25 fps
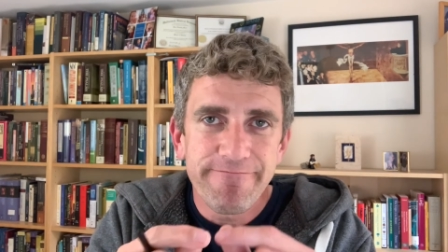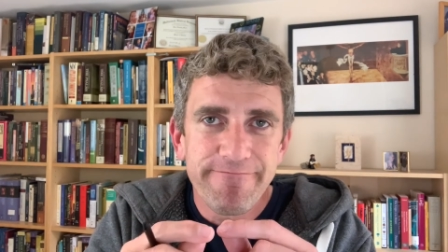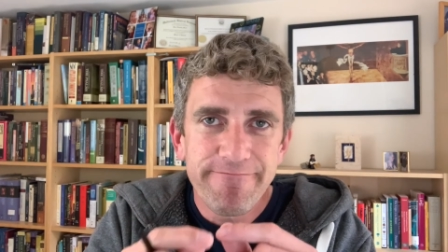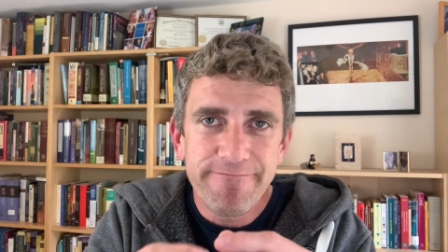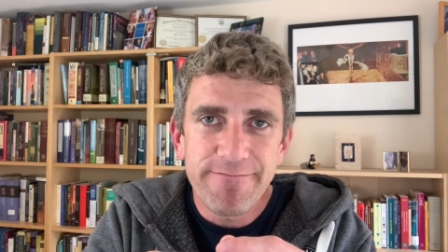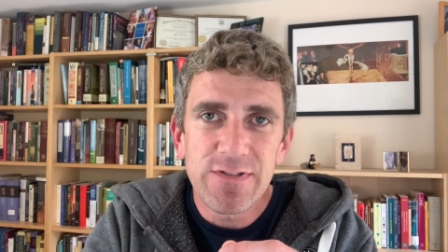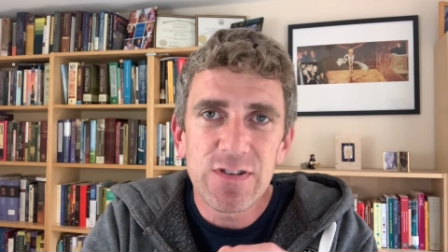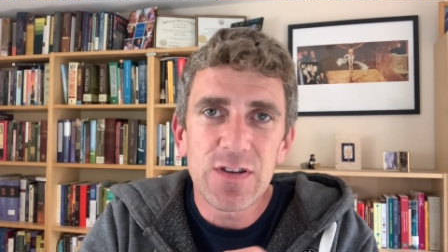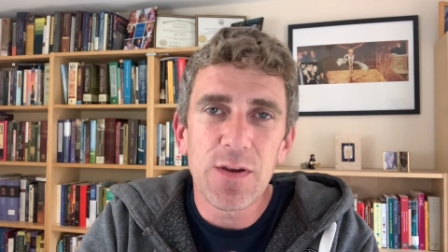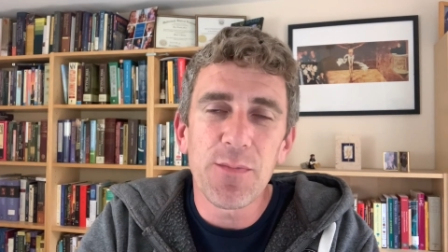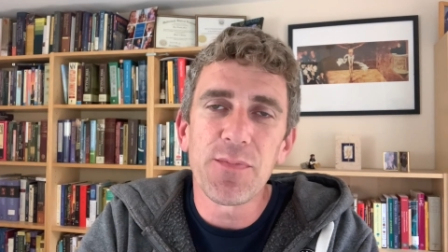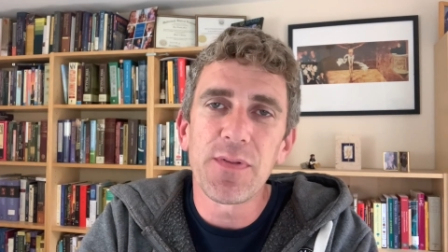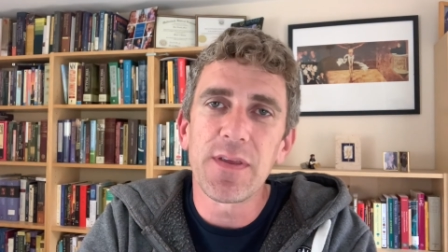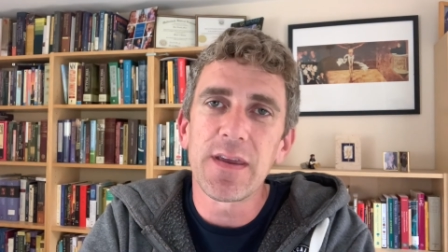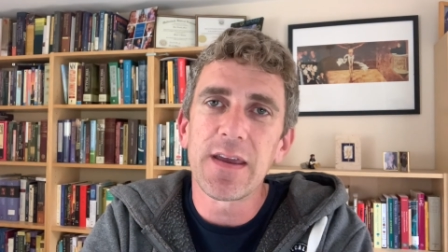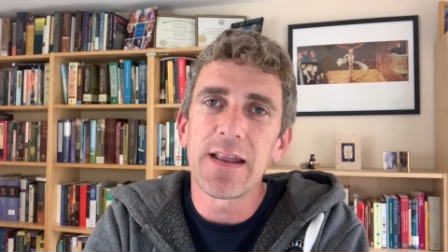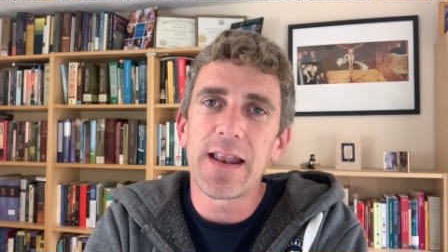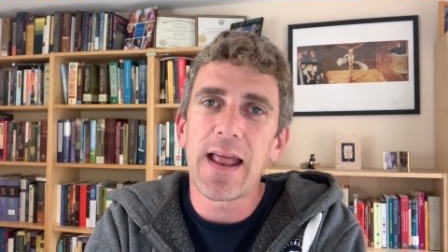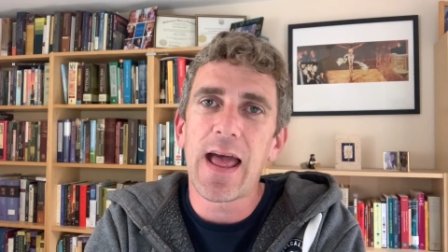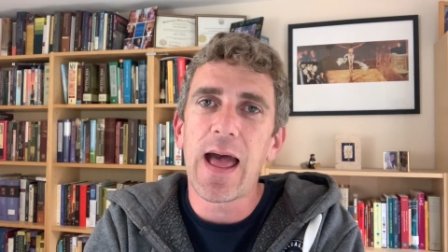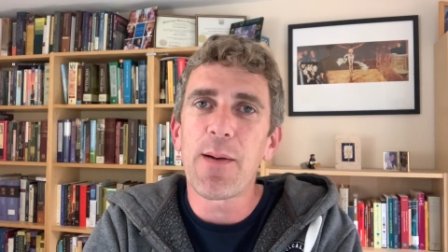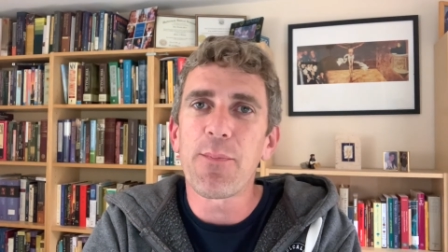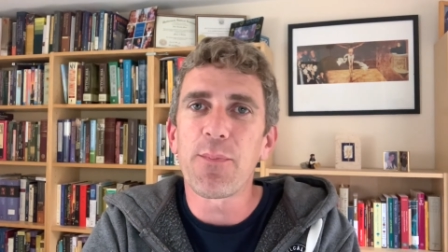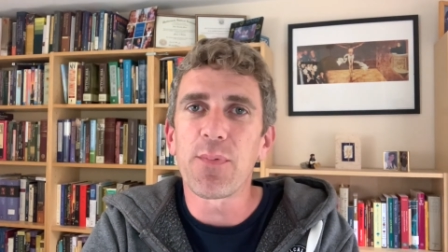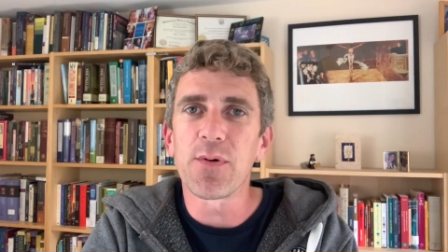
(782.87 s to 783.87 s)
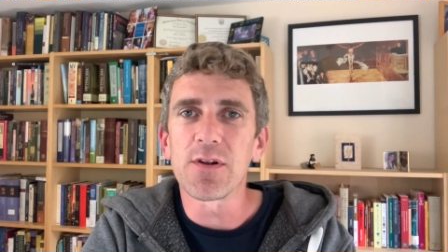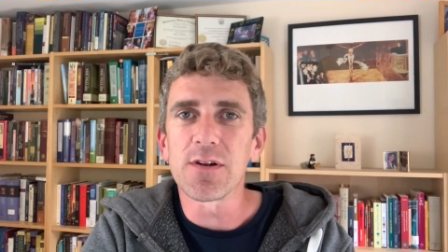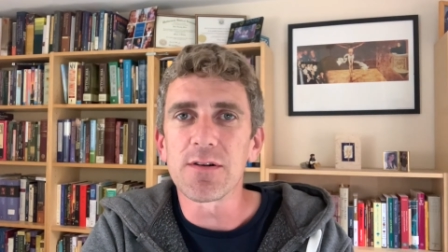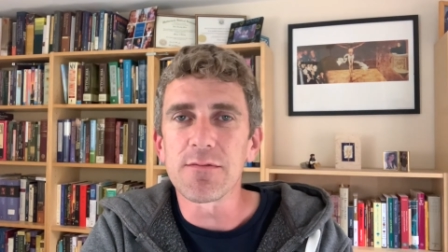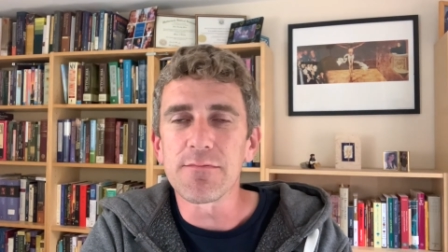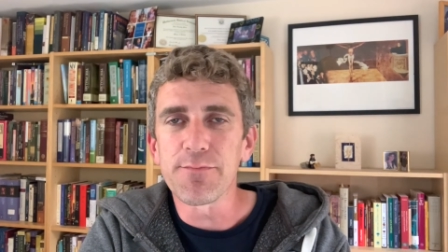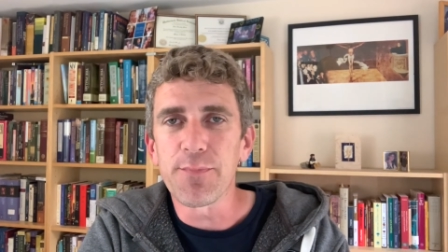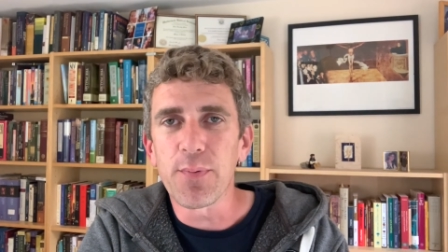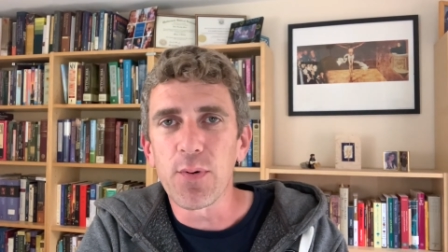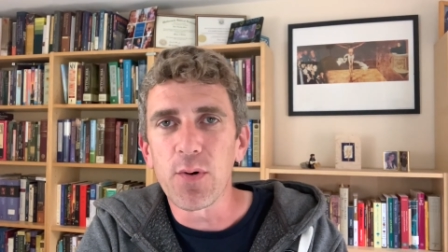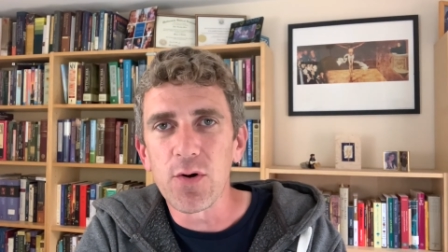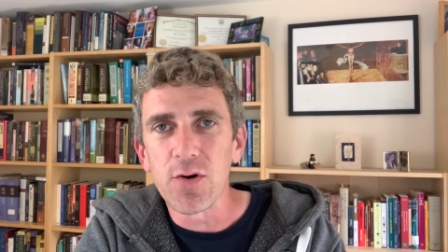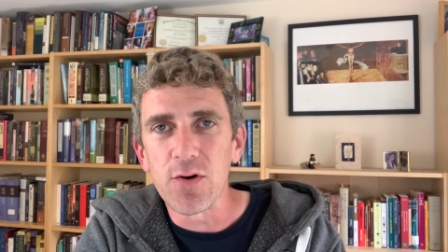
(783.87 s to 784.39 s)
something had happened
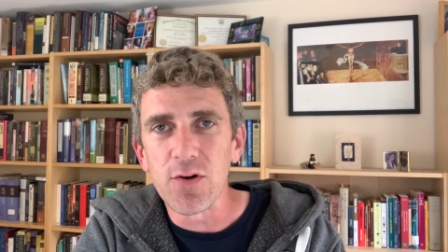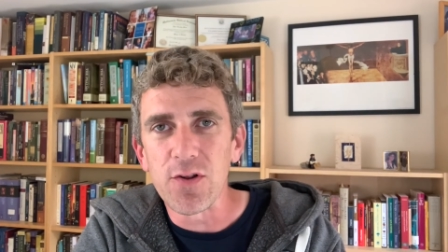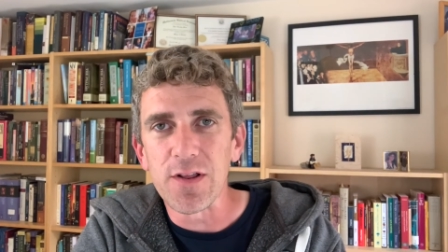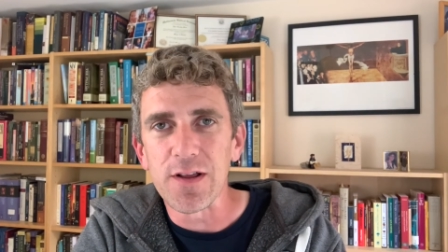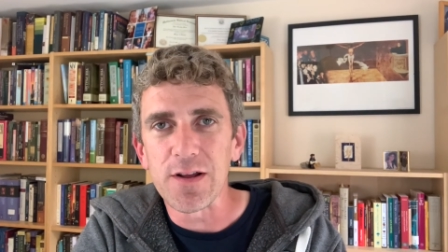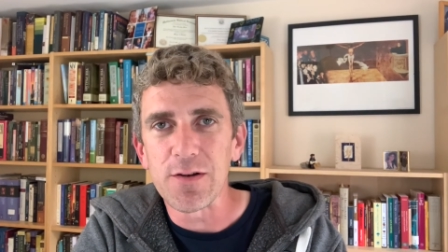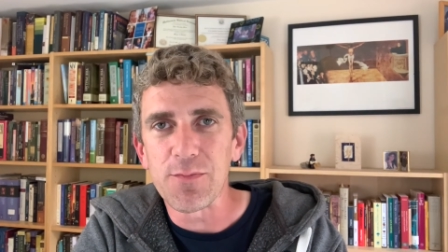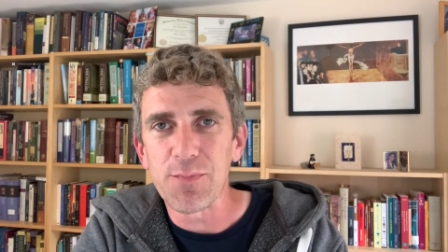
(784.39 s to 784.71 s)
and Paul had